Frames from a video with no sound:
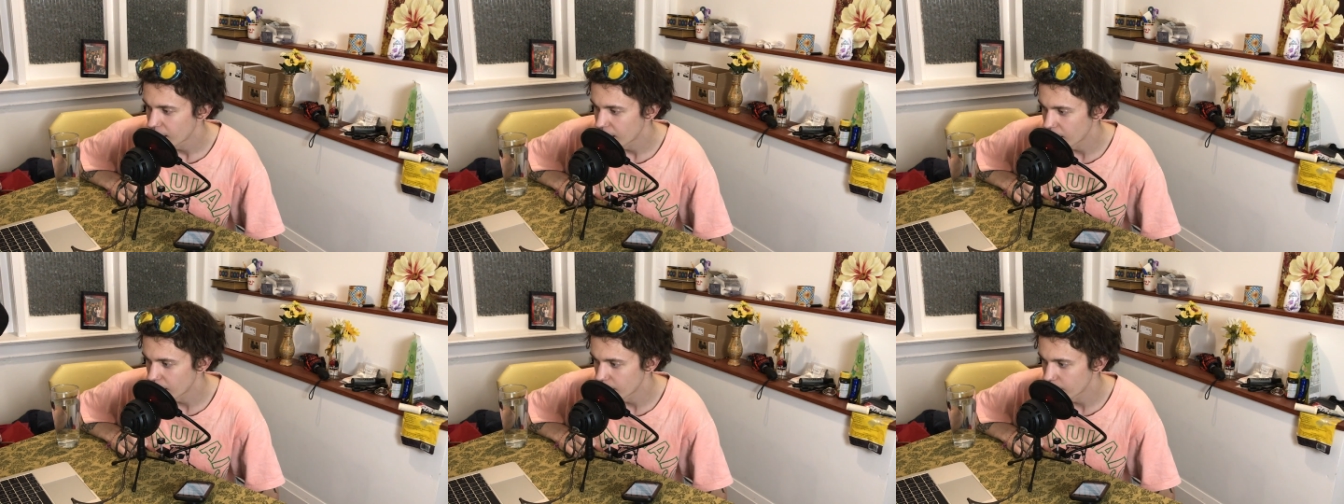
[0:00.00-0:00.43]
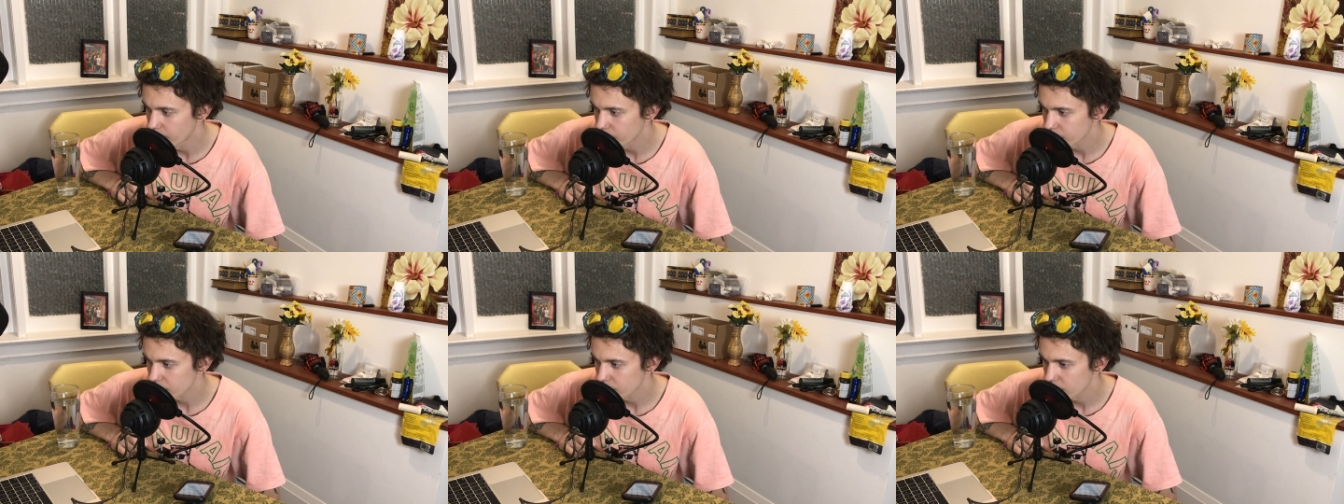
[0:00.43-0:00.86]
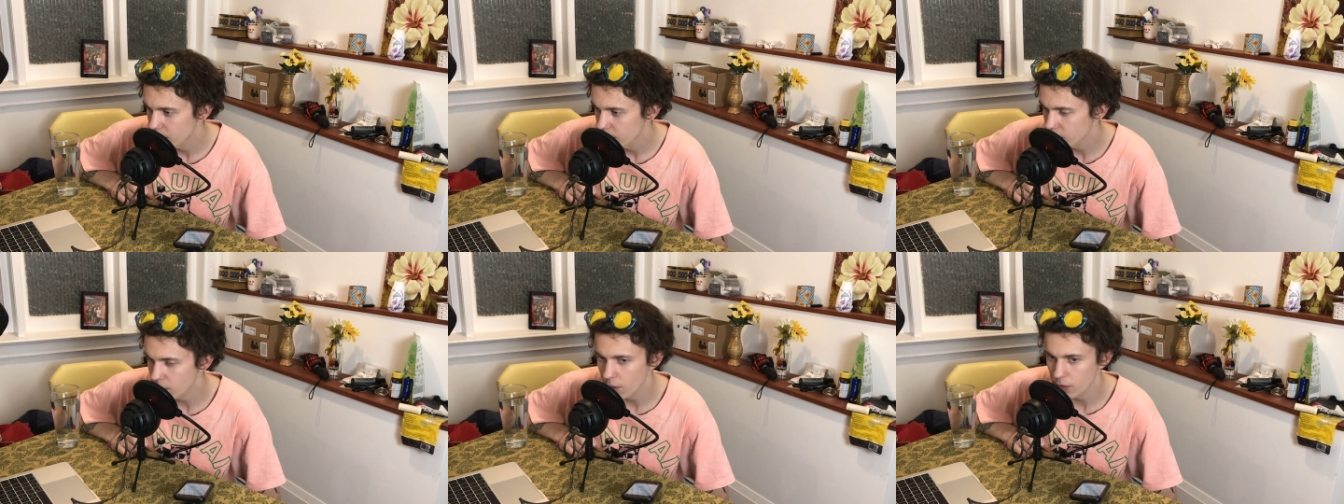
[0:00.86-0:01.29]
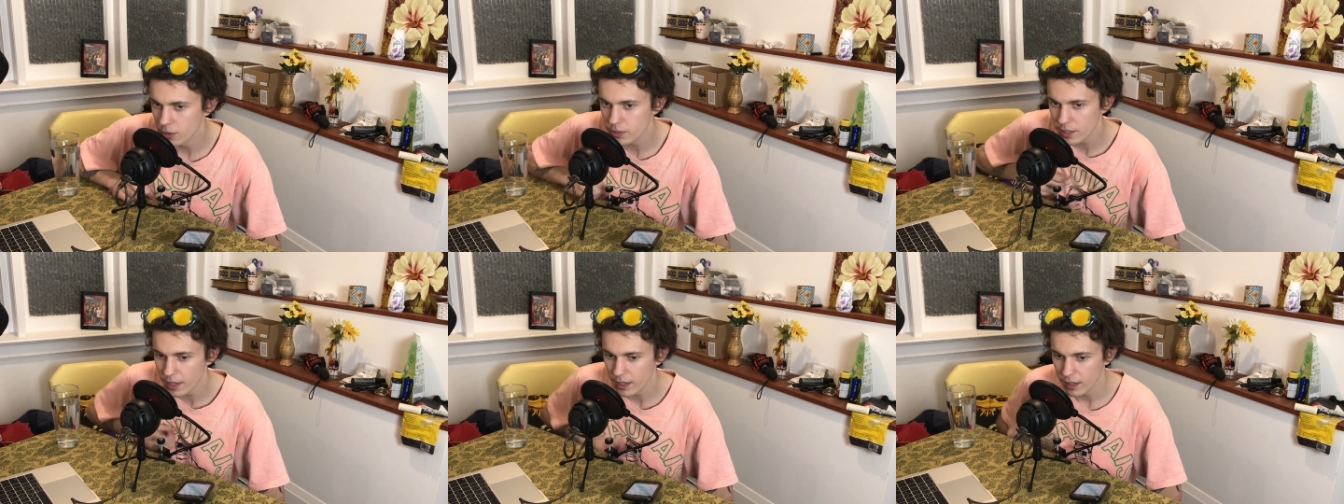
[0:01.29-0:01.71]
Um, so
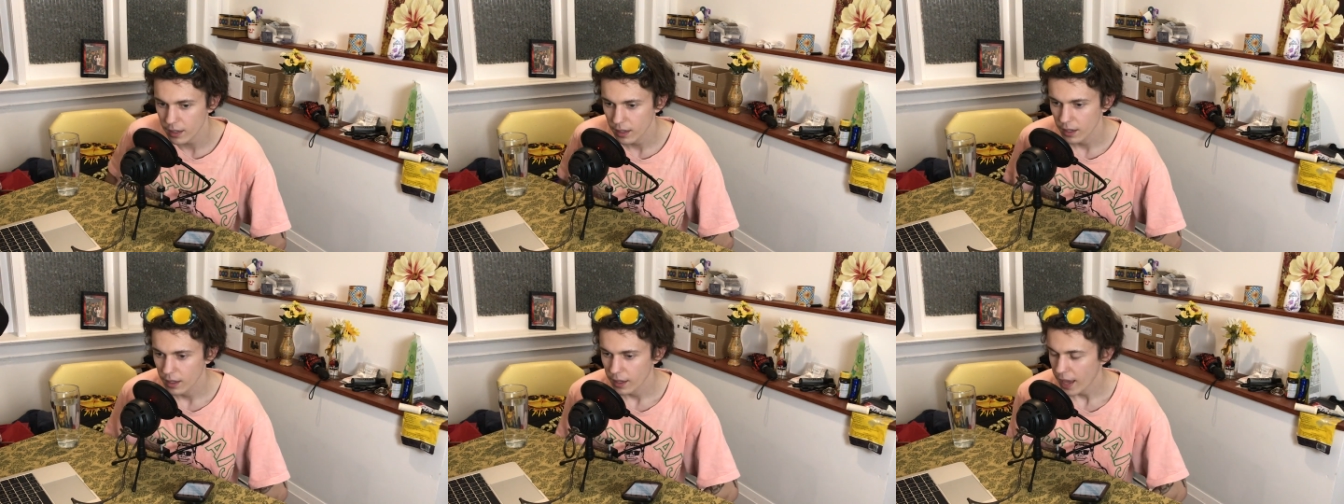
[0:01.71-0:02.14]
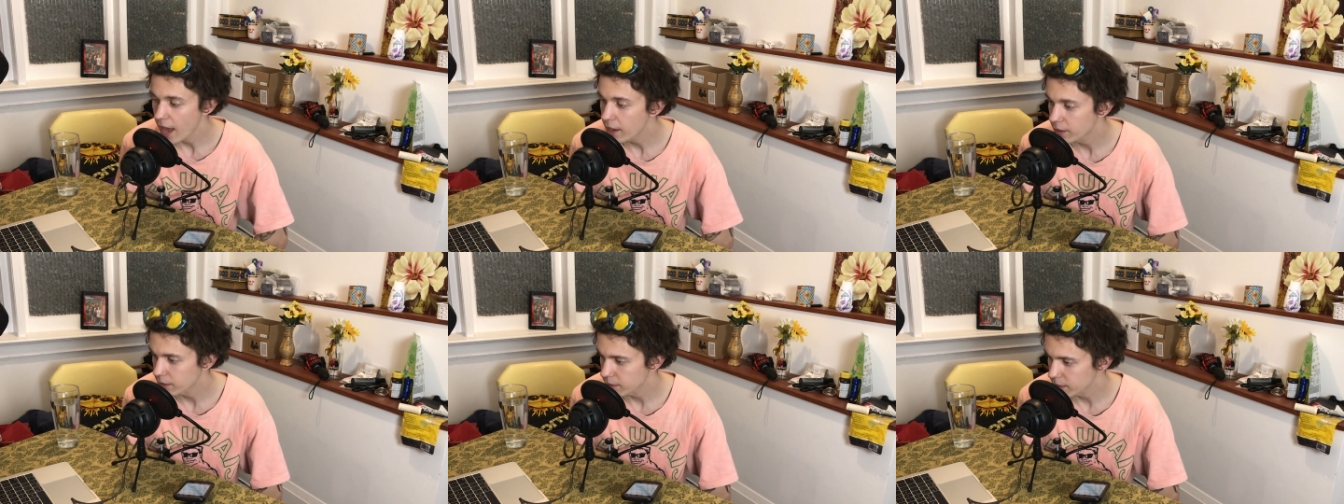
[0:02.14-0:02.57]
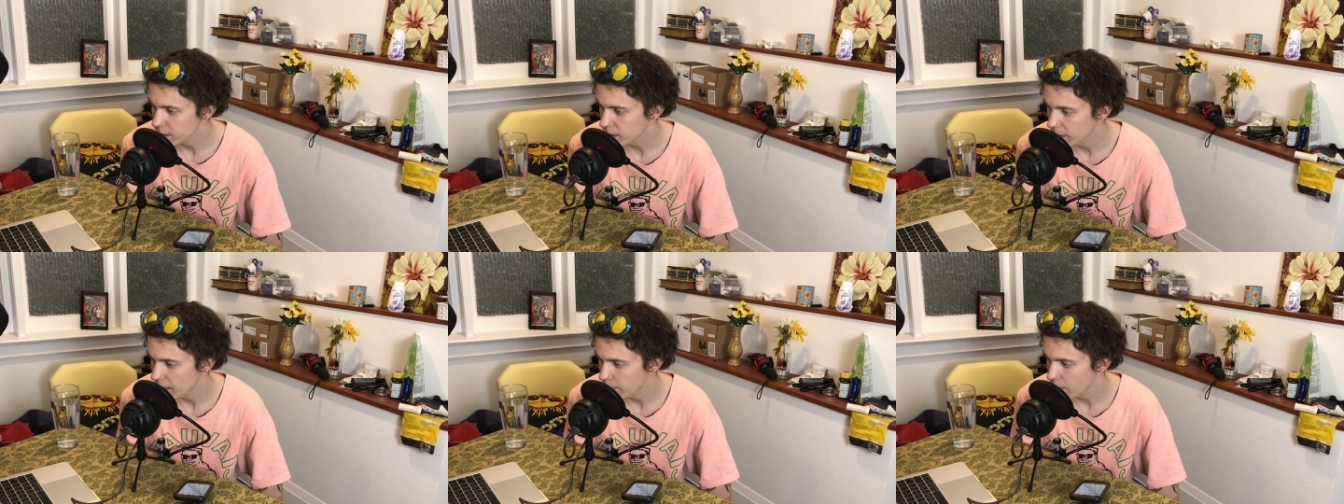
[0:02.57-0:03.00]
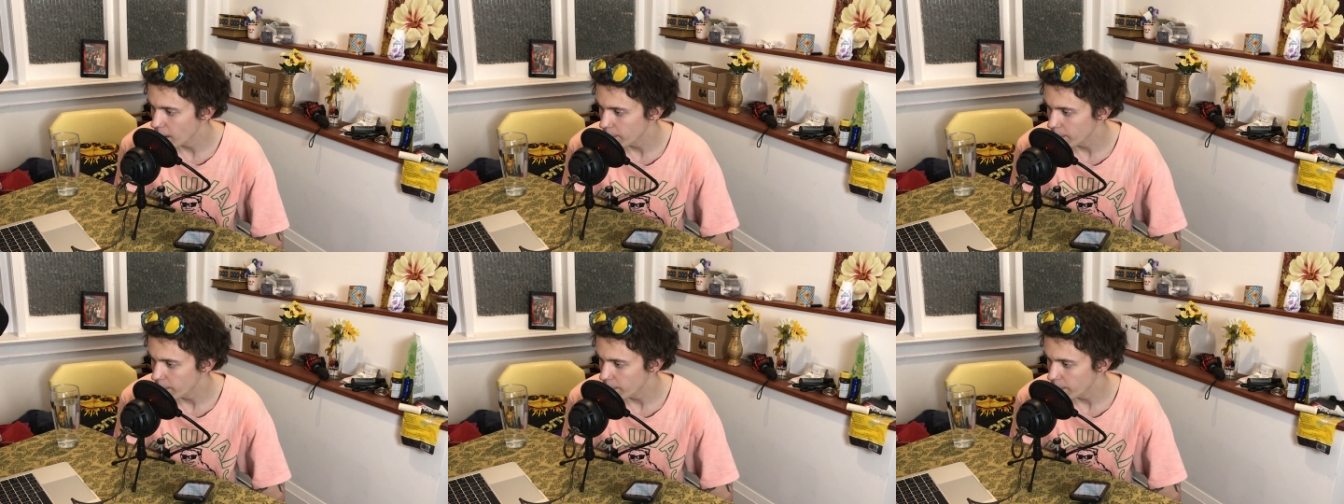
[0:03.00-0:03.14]
there's like, and disclaimer,